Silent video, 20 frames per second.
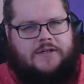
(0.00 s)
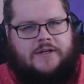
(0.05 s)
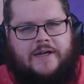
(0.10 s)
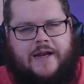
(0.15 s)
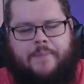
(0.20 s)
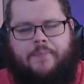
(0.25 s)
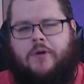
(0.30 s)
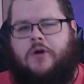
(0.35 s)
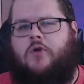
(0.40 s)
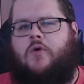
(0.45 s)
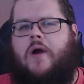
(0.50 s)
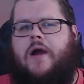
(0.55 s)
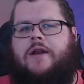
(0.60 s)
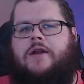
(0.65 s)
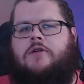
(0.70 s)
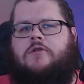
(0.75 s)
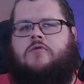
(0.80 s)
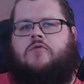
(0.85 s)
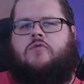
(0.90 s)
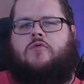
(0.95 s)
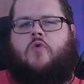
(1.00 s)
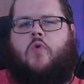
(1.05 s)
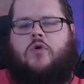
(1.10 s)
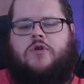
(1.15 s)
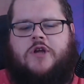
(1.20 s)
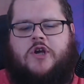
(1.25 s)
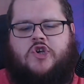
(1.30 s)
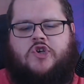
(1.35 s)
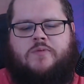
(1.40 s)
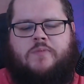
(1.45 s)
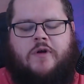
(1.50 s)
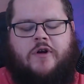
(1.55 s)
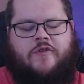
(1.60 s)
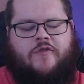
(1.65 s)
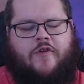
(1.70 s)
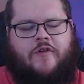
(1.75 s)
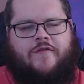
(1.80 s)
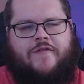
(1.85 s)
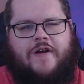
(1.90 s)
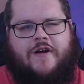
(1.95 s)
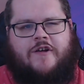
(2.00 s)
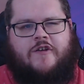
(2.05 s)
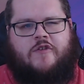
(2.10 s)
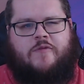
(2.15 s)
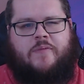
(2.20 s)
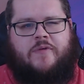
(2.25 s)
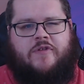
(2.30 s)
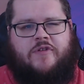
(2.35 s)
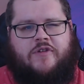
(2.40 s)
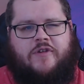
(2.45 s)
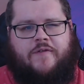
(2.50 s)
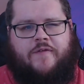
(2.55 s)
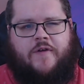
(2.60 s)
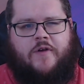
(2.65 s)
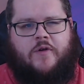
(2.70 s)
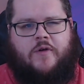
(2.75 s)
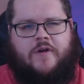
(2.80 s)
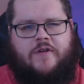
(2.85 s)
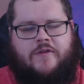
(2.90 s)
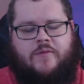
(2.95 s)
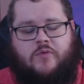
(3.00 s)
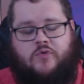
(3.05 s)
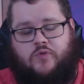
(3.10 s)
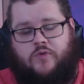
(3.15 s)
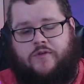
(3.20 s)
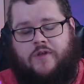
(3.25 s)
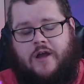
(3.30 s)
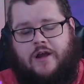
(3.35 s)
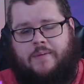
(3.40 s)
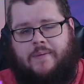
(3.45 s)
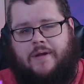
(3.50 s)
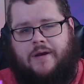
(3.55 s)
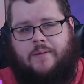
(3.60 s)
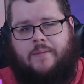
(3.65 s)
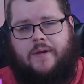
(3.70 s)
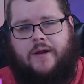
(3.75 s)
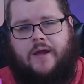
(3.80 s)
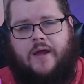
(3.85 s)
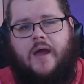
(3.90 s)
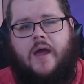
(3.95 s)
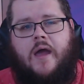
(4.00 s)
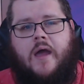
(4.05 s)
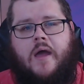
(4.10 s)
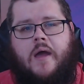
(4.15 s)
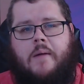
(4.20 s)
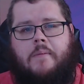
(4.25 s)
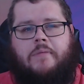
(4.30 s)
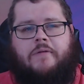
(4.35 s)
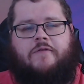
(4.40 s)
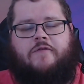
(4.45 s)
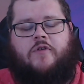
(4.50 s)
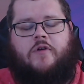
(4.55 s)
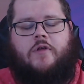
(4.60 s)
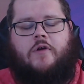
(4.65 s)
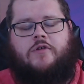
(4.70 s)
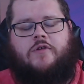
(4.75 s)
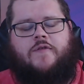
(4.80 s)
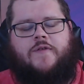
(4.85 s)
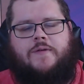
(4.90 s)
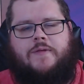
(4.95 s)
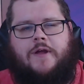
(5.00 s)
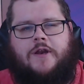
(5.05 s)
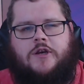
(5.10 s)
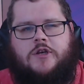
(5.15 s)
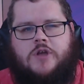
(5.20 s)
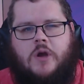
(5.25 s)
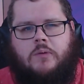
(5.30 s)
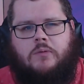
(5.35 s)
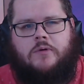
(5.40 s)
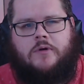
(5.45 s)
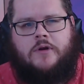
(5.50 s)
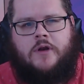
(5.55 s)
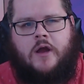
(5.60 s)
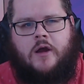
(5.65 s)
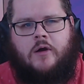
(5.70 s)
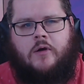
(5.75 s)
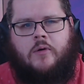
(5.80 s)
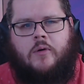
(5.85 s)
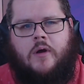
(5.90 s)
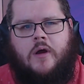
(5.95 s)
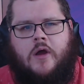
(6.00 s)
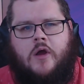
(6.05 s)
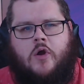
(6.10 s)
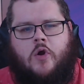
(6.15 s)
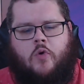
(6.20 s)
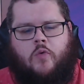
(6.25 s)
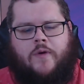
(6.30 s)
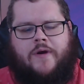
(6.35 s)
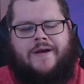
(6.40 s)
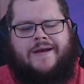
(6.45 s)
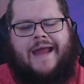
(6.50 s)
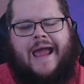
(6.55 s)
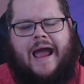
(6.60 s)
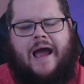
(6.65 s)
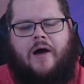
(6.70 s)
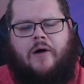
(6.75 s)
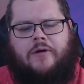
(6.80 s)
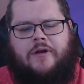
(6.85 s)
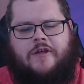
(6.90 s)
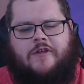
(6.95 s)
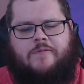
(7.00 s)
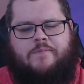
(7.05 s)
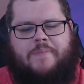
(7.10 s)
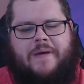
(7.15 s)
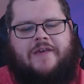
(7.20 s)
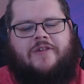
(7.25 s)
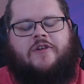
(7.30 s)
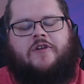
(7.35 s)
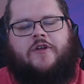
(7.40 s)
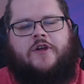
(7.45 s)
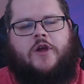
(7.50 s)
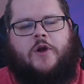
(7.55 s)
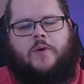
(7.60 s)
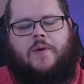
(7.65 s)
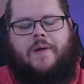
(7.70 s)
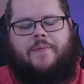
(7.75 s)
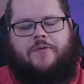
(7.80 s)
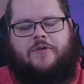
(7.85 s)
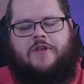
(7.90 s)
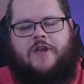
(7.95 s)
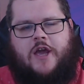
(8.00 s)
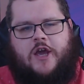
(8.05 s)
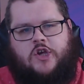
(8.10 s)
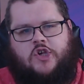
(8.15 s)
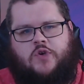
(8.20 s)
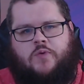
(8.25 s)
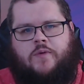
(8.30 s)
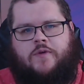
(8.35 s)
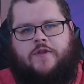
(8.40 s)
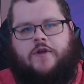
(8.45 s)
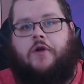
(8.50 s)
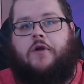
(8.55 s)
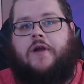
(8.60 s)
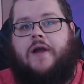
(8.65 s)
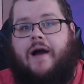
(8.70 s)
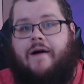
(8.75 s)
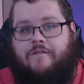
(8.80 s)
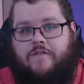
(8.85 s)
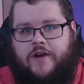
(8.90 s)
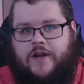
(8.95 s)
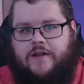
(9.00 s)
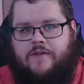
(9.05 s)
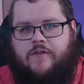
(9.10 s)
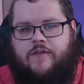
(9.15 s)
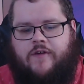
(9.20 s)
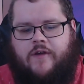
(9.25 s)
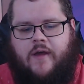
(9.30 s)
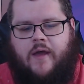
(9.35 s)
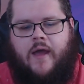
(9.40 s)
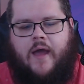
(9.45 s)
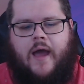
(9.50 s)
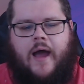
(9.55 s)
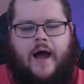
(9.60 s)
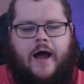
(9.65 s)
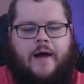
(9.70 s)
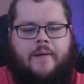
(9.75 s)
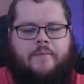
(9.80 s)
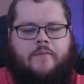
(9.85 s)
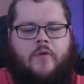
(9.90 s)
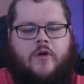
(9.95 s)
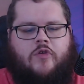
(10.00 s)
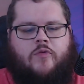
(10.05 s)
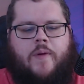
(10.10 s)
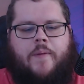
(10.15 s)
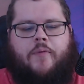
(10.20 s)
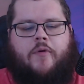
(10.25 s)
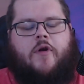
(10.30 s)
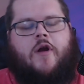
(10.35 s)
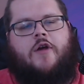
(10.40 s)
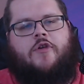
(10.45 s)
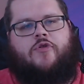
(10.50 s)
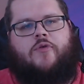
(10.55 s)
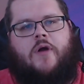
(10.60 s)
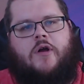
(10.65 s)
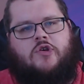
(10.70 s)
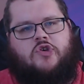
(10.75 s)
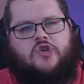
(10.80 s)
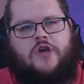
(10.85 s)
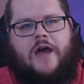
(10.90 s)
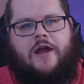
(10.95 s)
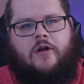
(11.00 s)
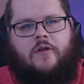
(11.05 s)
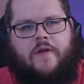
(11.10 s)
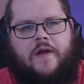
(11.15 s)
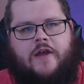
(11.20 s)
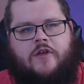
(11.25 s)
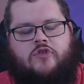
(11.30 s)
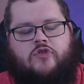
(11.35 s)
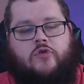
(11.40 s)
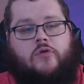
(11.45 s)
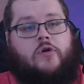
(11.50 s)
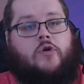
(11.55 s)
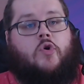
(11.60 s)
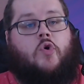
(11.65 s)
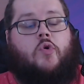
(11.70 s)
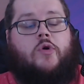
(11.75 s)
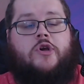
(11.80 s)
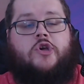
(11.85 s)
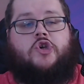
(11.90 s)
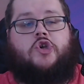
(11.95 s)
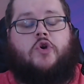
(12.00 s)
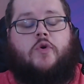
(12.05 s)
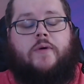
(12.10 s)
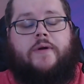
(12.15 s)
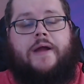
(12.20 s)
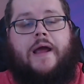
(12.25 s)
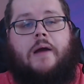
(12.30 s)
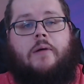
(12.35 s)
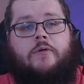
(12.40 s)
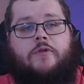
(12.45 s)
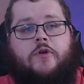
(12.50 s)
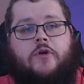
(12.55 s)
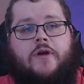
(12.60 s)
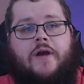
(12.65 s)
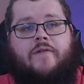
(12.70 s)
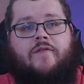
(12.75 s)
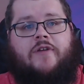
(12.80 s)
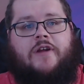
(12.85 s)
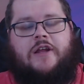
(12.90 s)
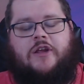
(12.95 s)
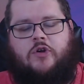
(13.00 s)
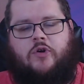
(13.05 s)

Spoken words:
And I put grind in quotation marks for a very specific reason, which we'll talk about in a minute. But for those of you that don't know, renown is basically your reputation with your covenant. As we progress throughout Shadowlands, you'll increase your renown with your covenant.